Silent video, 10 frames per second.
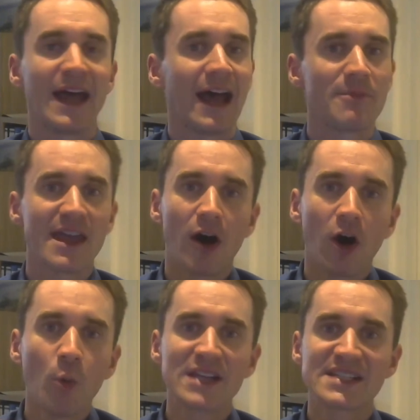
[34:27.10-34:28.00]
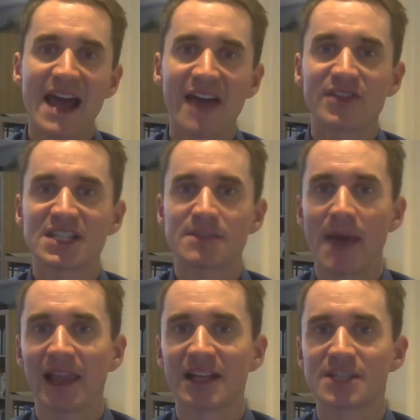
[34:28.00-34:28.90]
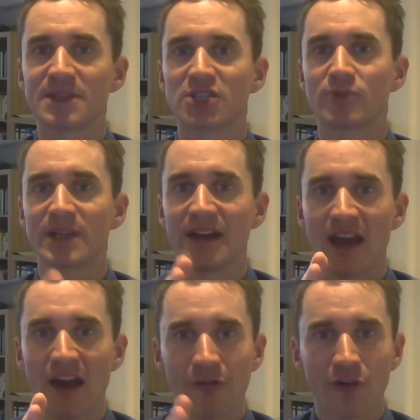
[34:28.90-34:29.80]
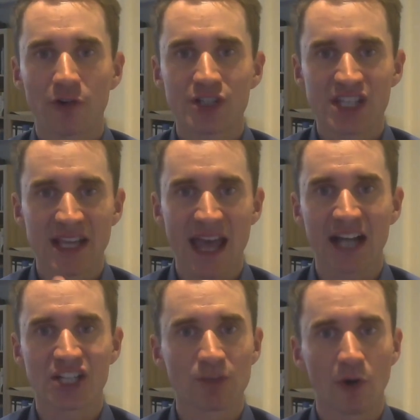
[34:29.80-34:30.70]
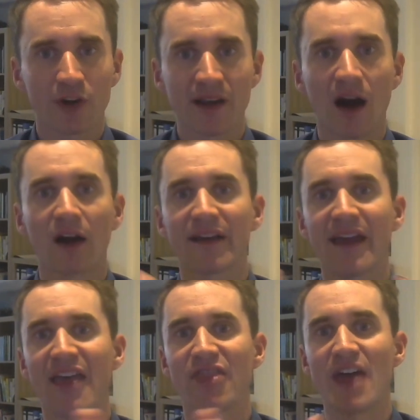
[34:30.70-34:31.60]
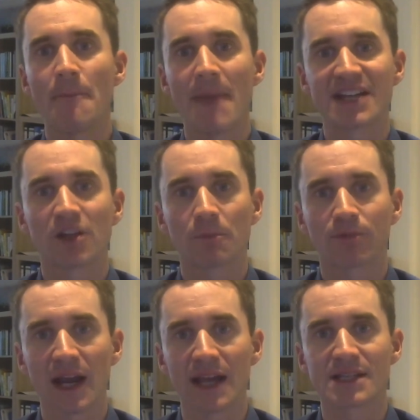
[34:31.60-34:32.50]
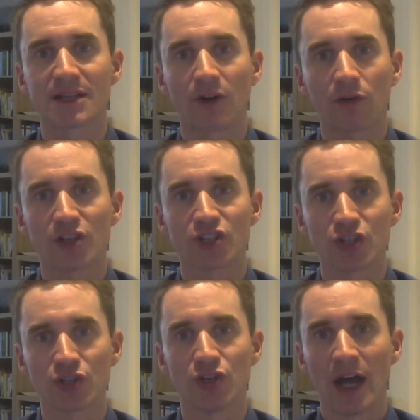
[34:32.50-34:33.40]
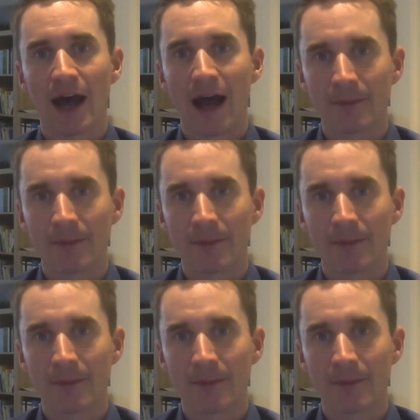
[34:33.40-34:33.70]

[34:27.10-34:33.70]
they always have this balance between focusing, action, working hard, and then mental breaks in order to